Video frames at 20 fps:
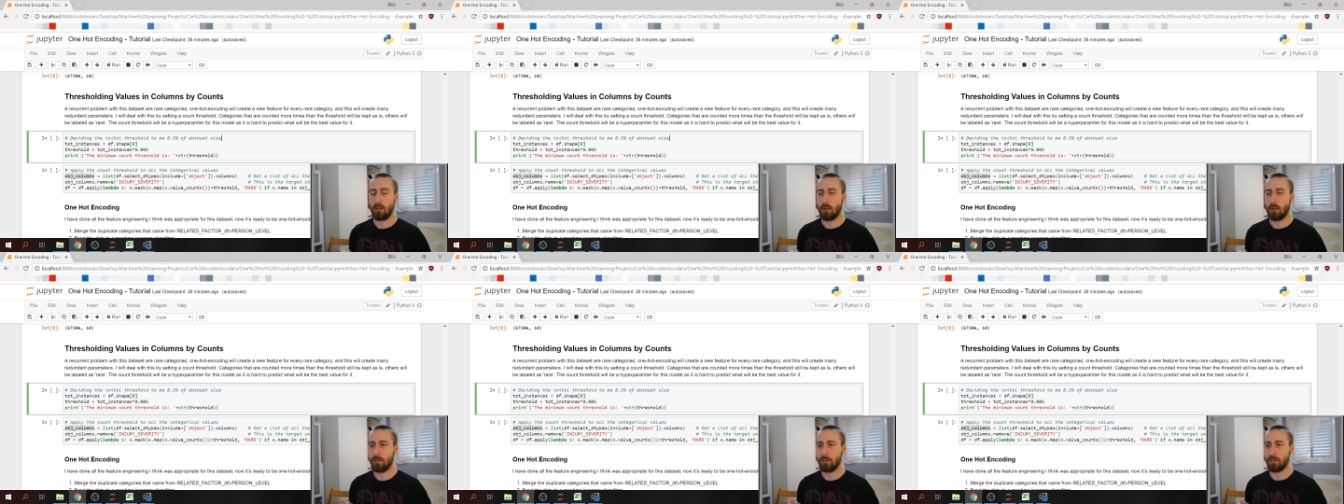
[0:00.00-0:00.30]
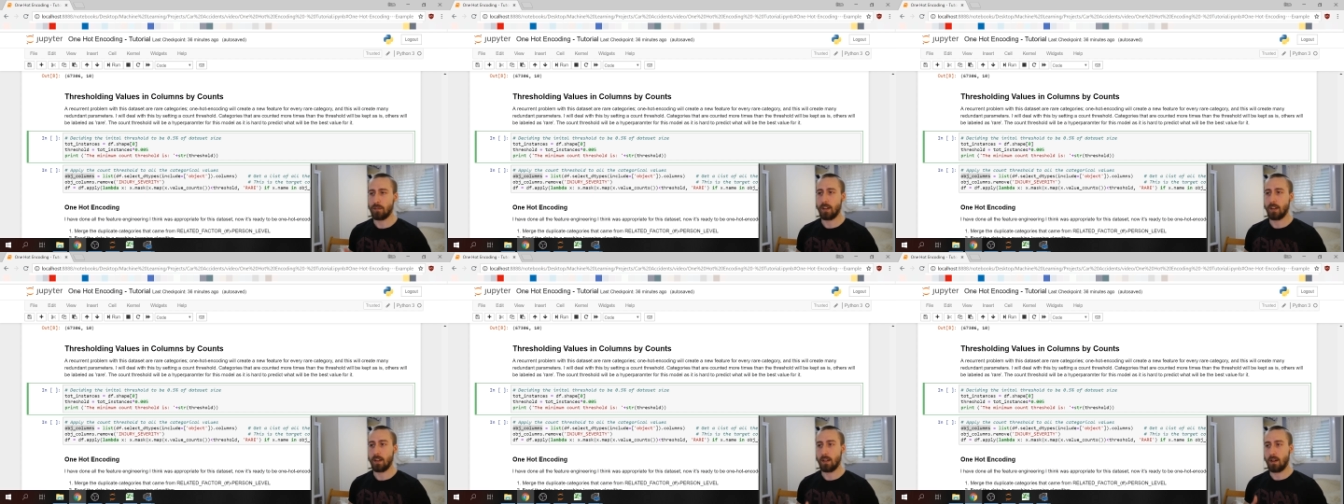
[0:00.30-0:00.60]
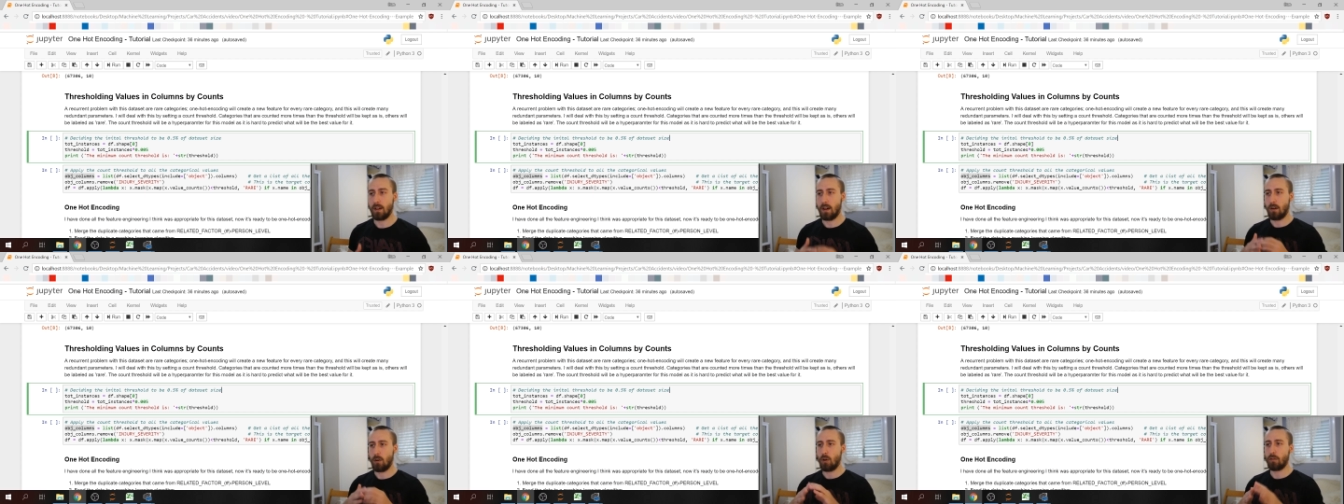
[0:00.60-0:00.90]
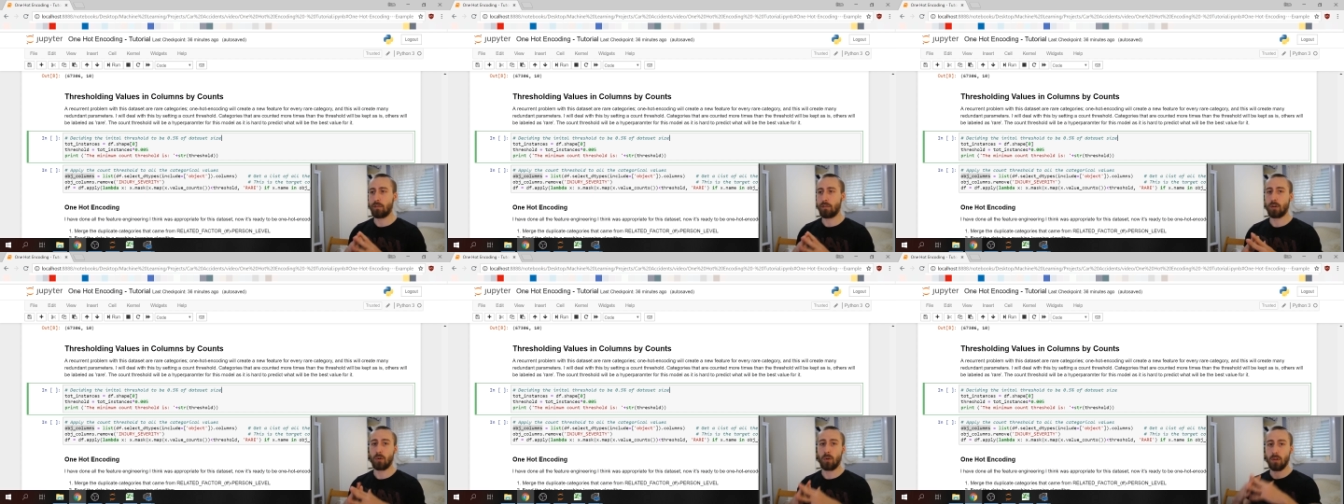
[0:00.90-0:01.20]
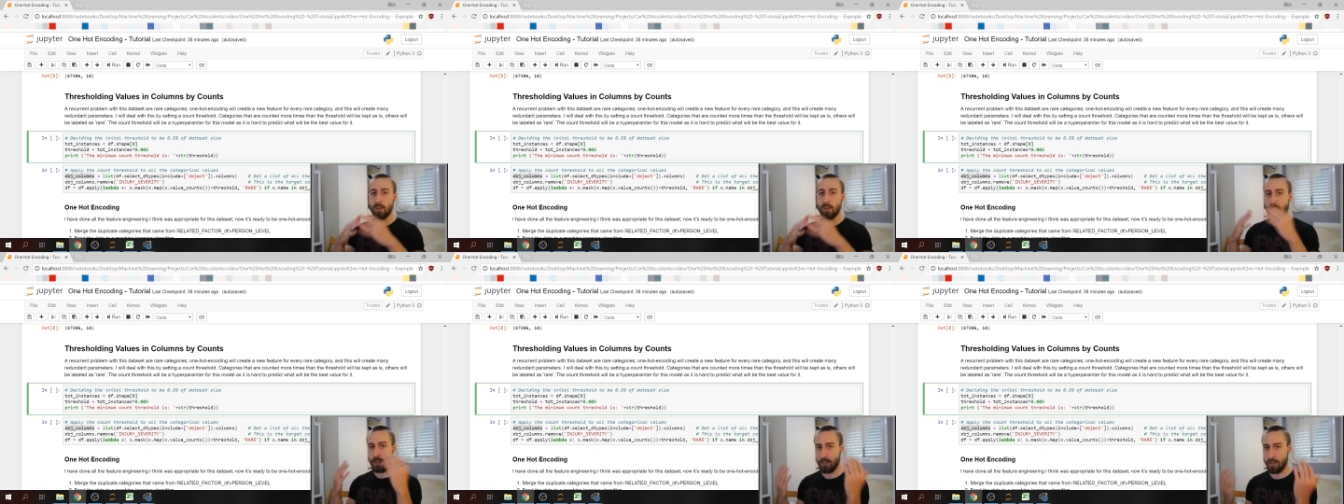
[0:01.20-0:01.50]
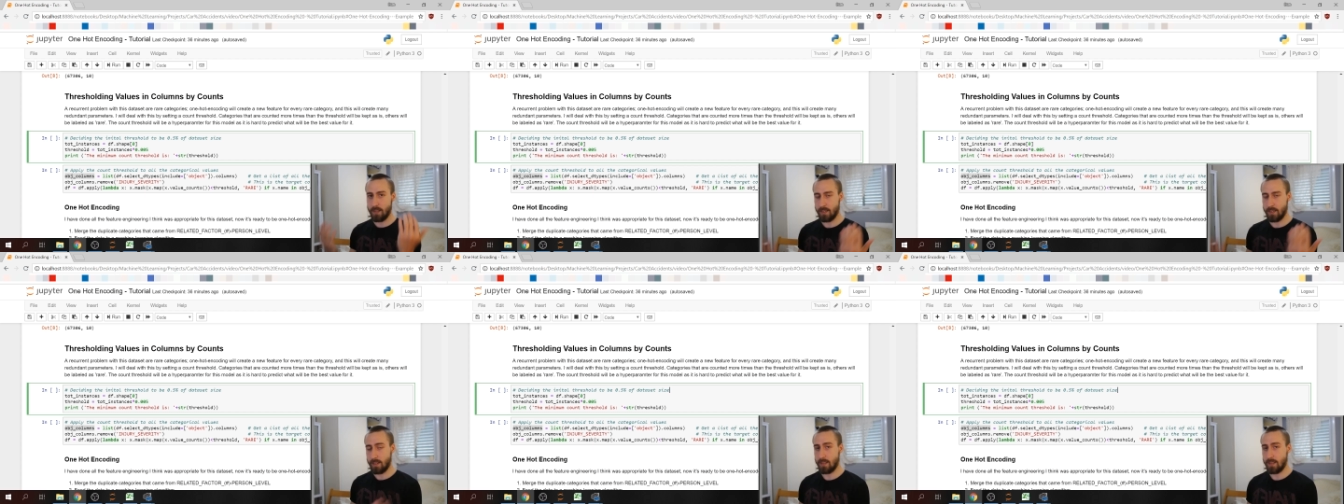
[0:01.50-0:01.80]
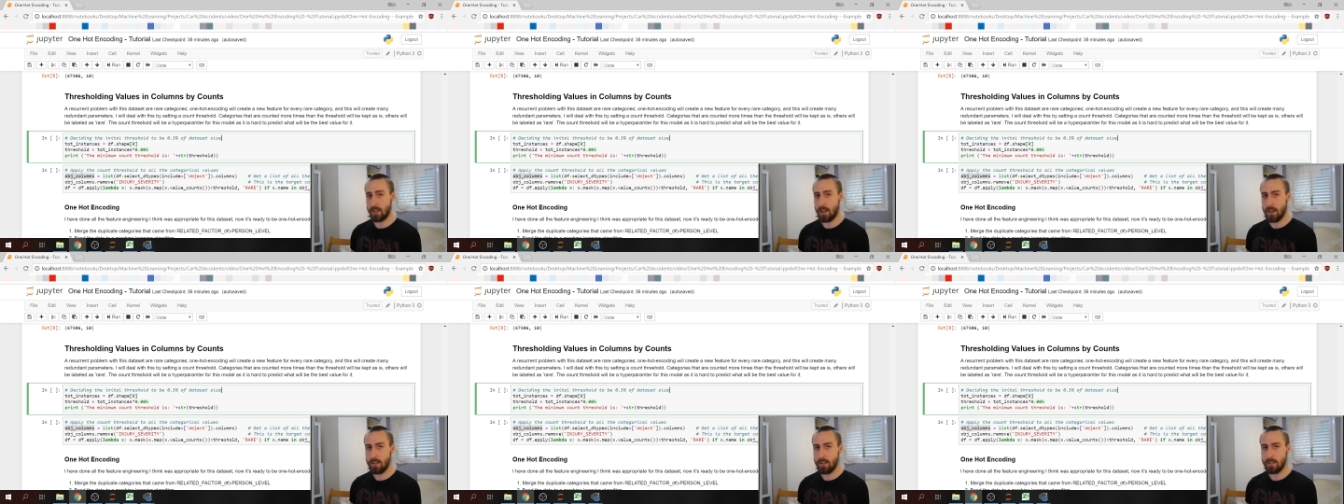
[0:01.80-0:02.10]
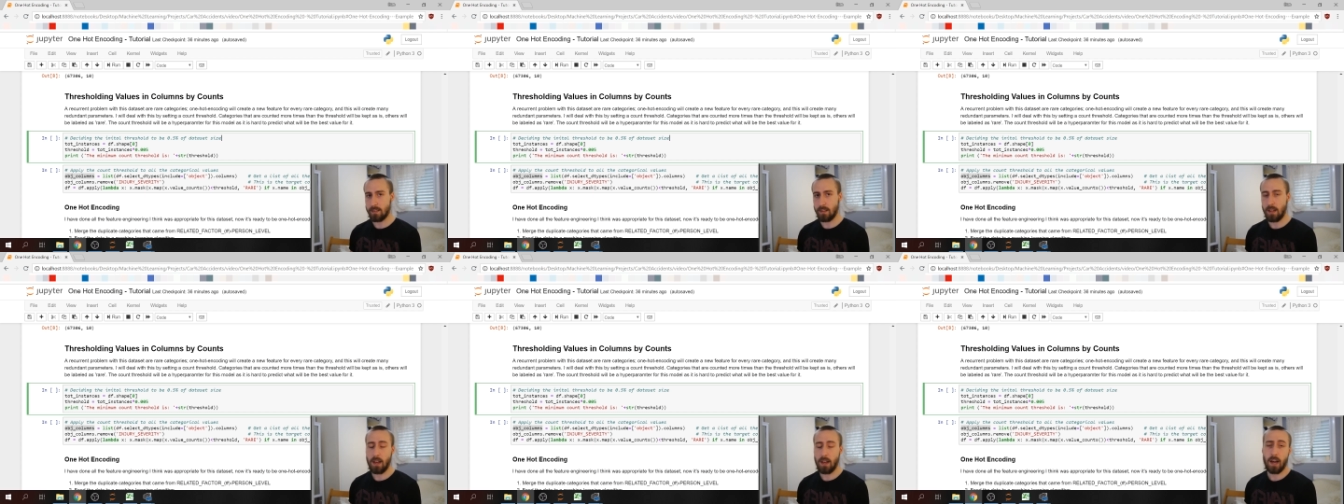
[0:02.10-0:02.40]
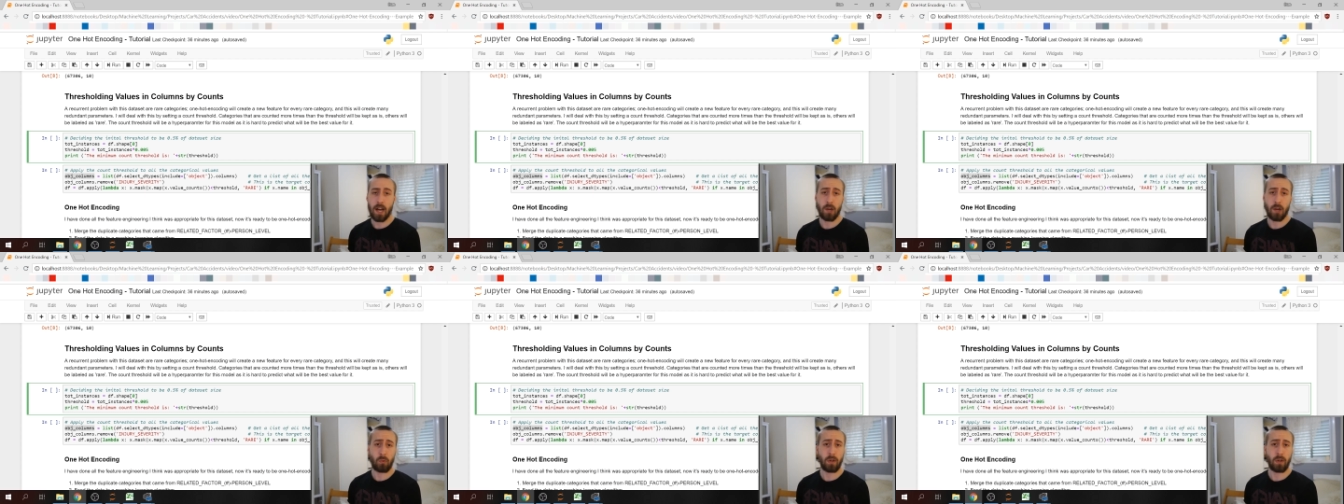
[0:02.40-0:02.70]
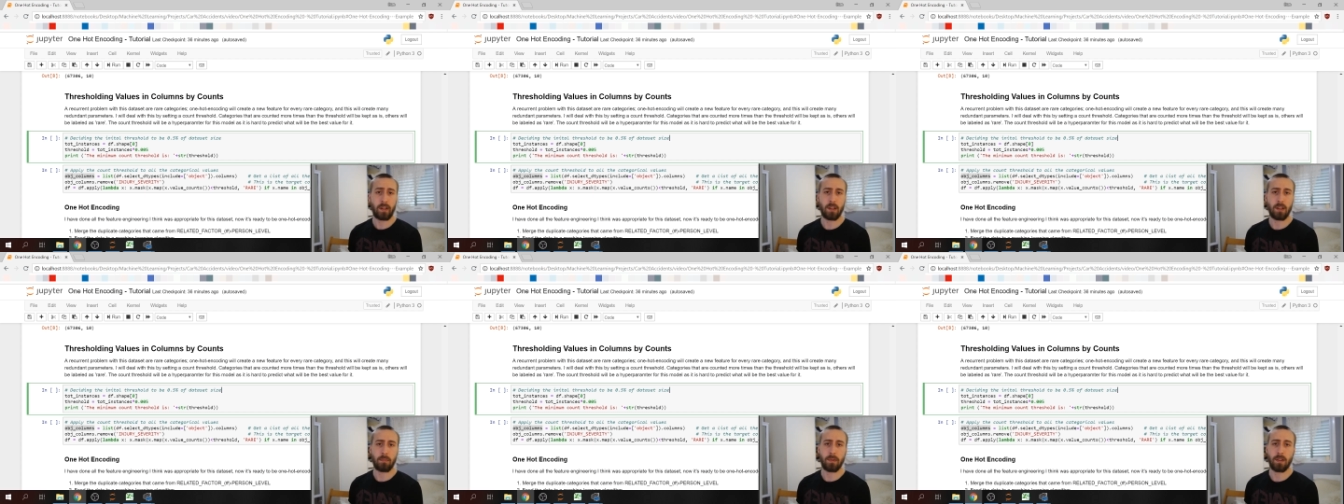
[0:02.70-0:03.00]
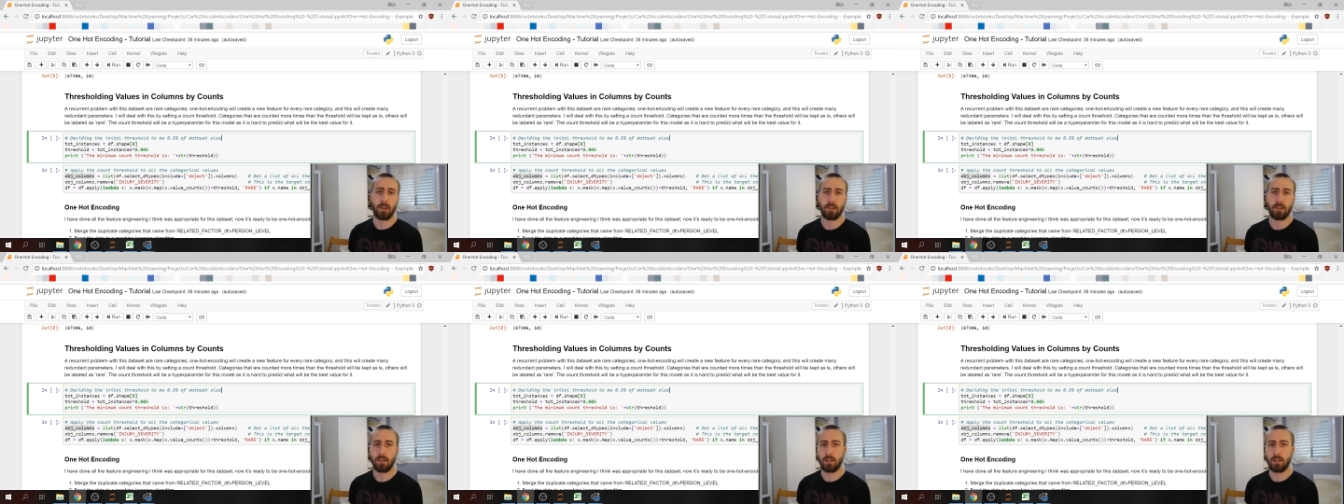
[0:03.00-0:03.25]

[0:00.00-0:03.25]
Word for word: of the overall dataset size, I will keep it.